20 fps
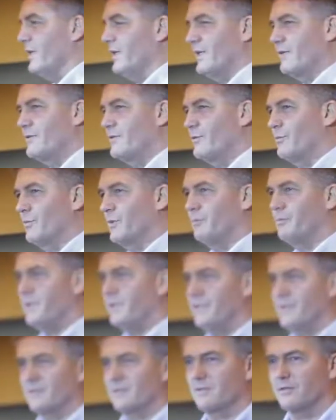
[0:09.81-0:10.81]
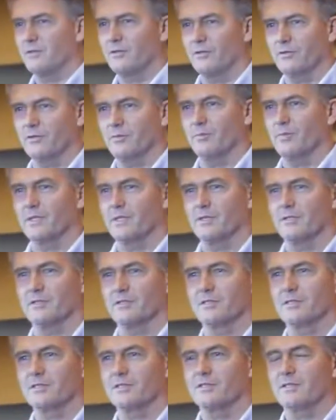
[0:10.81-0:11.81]
as human beings learn, because
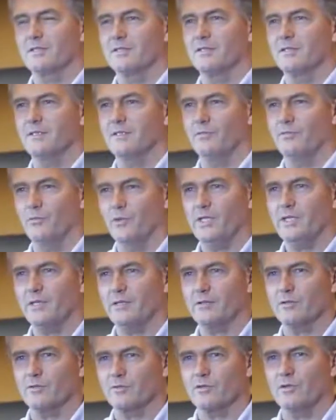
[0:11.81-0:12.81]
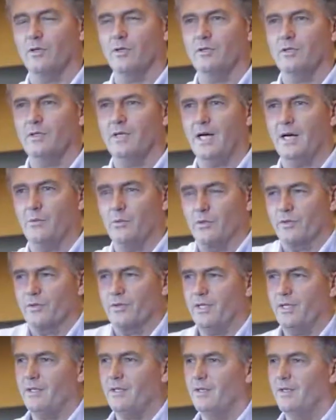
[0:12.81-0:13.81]
if we can control how we
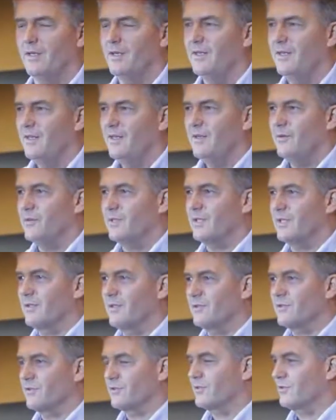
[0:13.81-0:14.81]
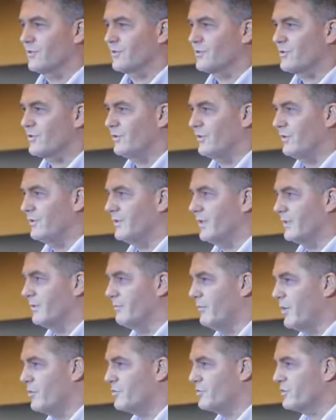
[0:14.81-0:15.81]
think, we can also control our
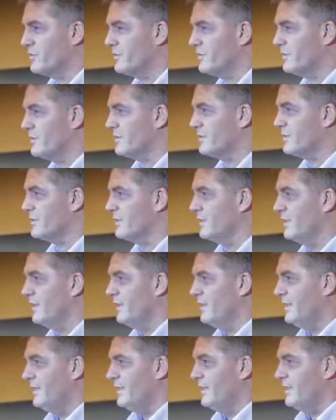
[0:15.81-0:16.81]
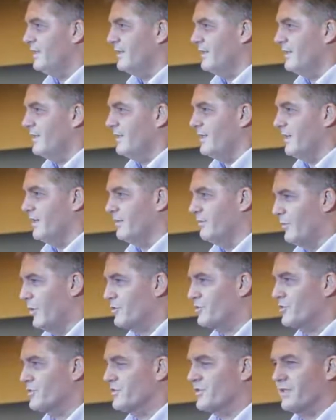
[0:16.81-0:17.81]
emotions. Our
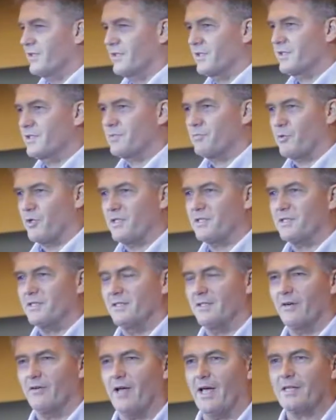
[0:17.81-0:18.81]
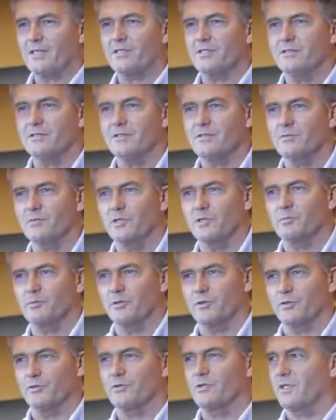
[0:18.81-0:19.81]
emotions are expressed in our actions, which
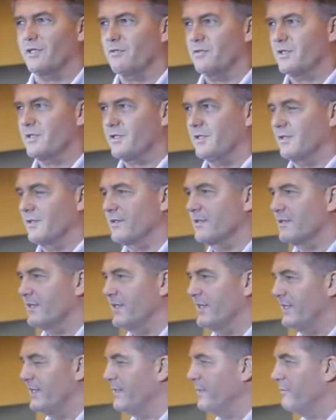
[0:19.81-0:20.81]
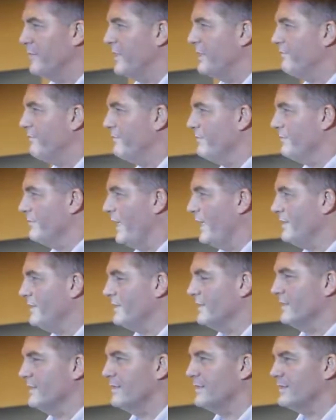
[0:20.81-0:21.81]
produce our results. And in the
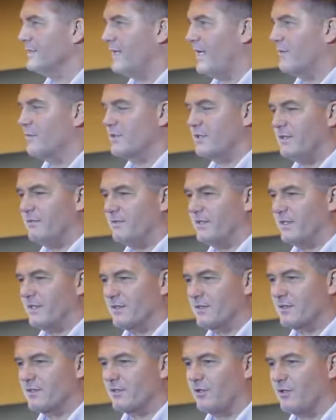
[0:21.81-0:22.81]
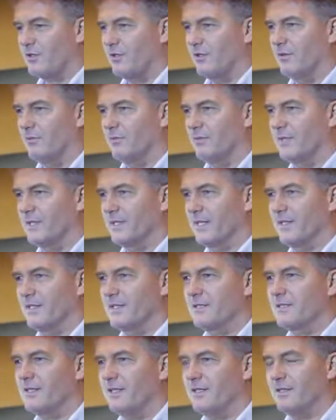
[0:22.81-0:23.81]
mid-90s, I was living in Stockholm, and I
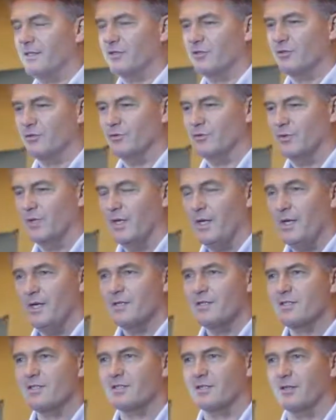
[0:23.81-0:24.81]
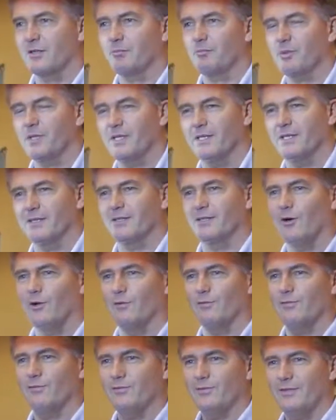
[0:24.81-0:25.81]
decided to start playing
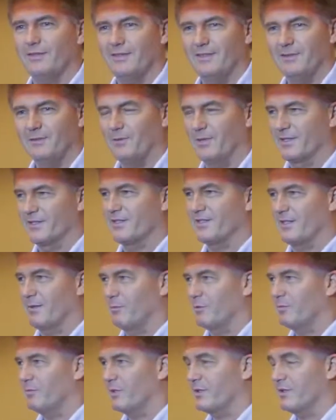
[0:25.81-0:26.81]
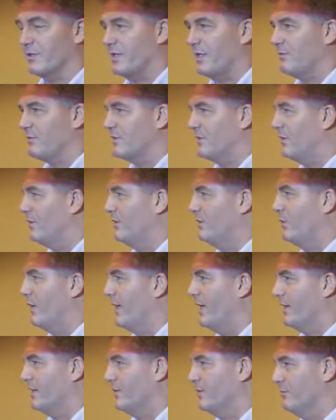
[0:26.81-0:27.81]
golf one summer because that was the only
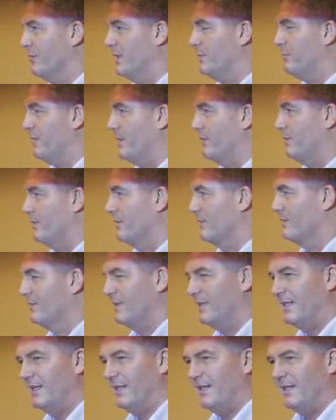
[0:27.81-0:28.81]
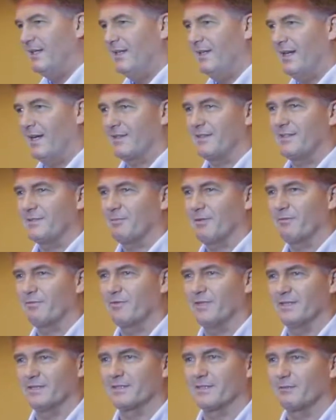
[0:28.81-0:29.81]
way I could meet people. At least my
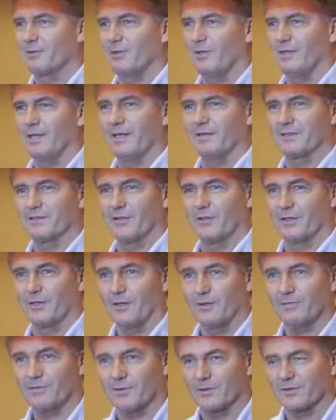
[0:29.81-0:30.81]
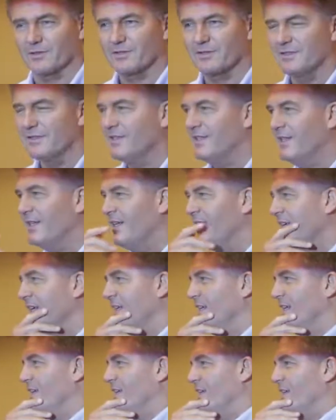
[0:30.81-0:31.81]
friends, they were all out on the golf course.
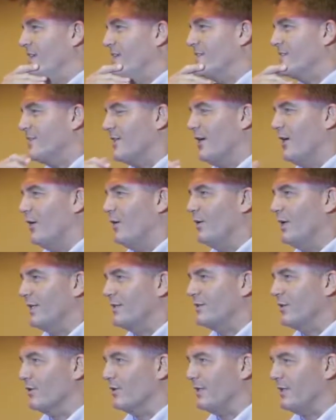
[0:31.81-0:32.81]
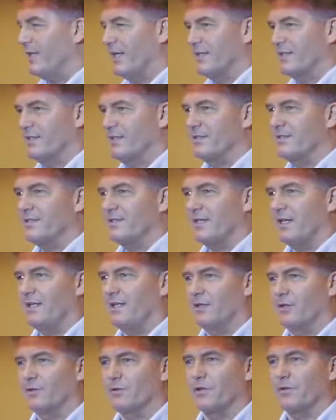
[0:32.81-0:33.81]
So I took the lessons, I
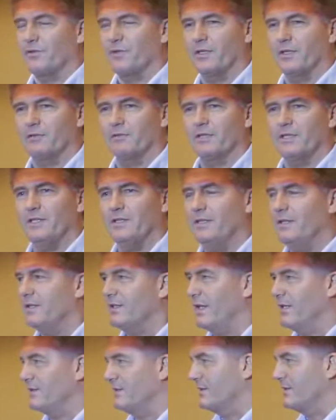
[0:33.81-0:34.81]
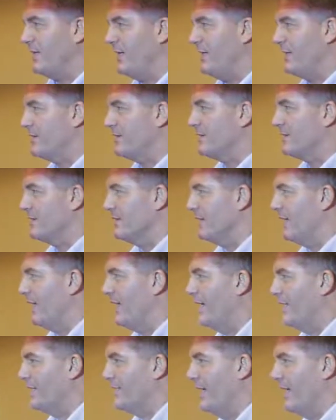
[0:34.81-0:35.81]
learned the theory, got the test, and I
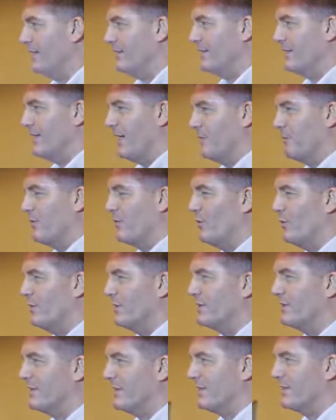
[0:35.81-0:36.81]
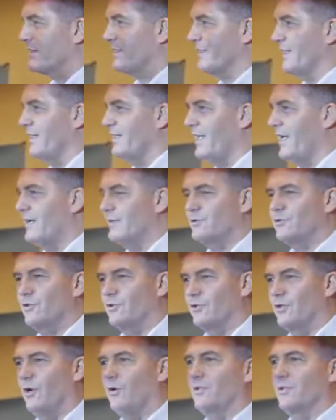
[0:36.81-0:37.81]
had handicap 36 and allowed
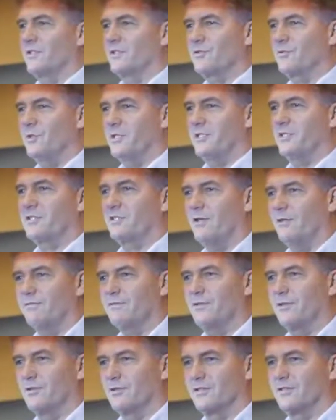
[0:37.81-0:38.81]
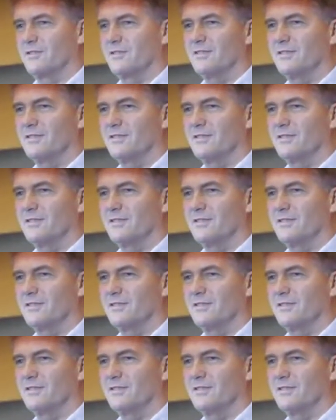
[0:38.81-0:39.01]
to go on a Swedish golf course.